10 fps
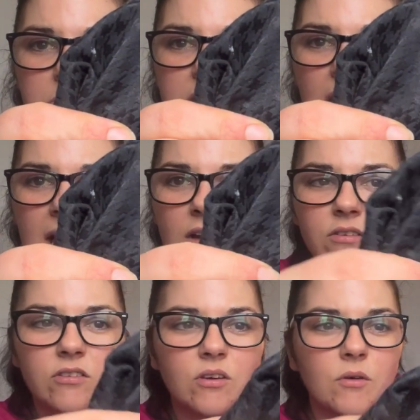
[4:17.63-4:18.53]

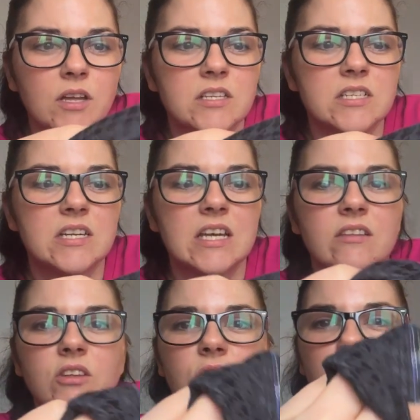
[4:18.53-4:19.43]
down. So
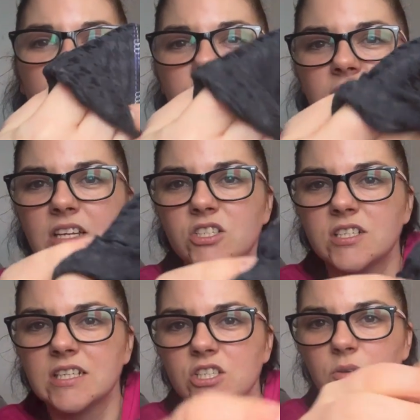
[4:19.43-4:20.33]
underneath you're
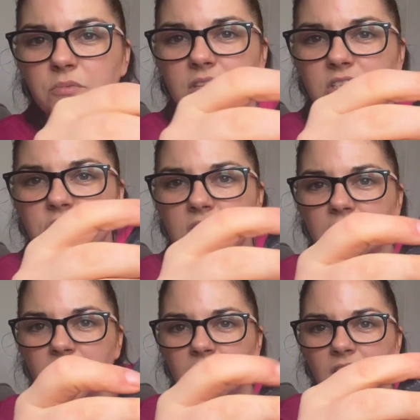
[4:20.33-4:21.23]
essentially top
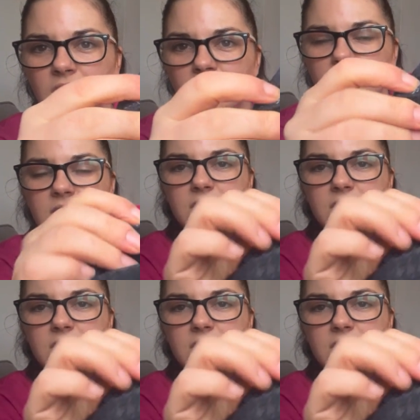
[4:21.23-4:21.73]
stitching this